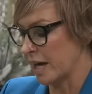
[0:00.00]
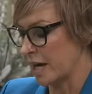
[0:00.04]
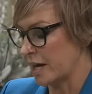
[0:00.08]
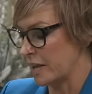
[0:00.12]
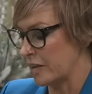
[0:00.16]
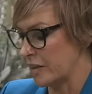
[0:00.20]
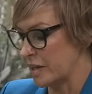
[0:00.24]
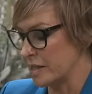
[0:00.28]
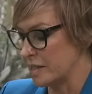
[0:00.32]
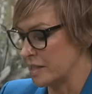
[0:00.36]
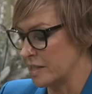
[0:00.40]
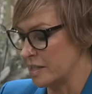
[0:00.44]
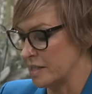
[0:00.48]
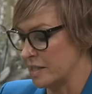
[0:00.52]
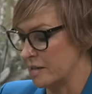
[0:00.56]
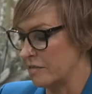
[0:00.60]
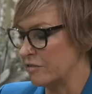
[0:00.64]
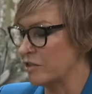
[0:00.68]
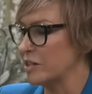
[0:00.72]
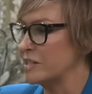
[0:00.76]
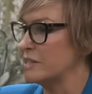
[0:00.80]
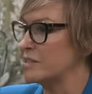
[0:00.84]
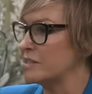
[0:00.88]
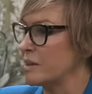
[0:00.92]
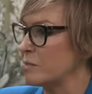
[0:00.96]
Kaye,
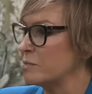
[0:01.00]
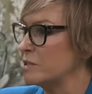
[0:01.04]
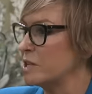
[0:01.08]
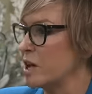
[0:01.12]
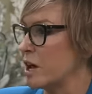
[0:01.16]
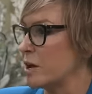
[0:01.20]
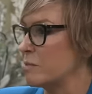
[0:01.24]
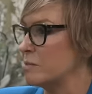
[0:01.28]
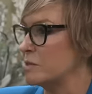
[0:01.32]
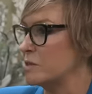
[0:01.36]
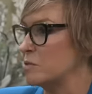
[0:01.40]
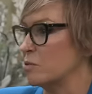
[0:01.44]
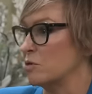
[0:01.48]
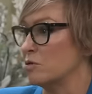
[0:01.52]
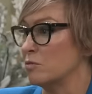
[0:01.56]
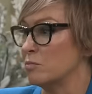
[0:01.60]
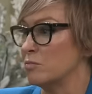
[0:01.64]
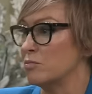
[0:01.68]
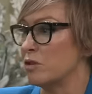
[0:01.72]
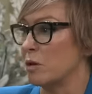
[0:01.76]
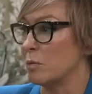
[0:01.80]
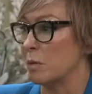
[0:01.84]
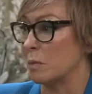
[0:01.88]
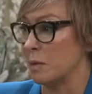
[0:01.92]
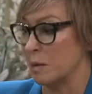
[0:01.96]
there is sometimes, or
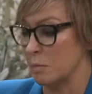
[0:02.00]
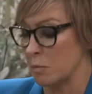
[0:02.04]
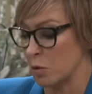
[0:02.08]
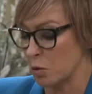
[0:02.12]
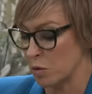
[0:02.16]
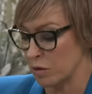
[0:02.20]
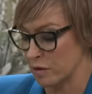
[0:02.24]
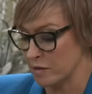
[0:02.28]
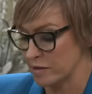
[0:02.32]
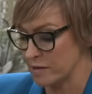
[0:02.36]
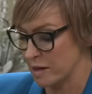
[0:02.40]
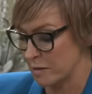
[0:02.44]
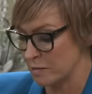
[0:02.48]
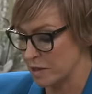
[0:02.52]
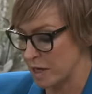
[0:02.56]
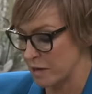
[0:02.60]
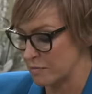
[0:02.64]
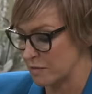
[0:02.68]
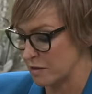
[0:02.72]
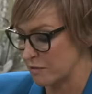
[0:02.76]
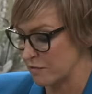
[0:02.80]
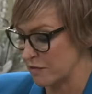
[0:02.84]
probably more than sometimes,